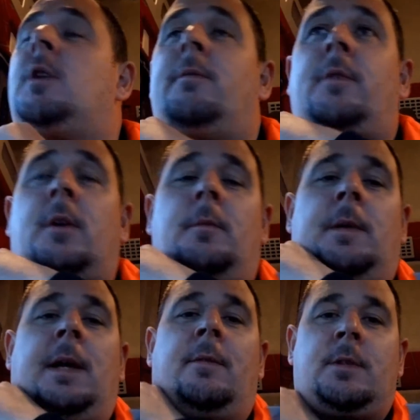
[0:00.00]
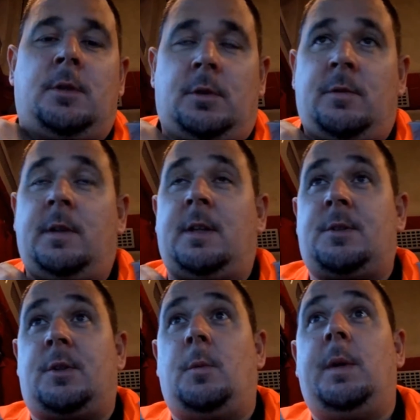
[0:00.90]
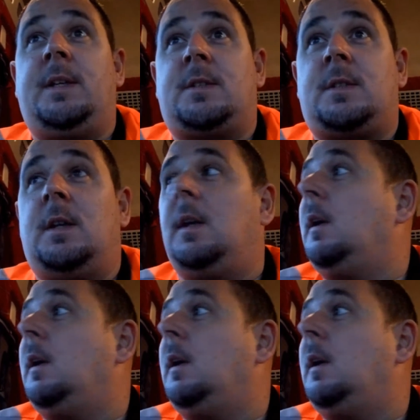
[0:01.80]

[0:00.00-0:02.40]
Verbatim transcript: driving for a company out of Tuxford. I took a week's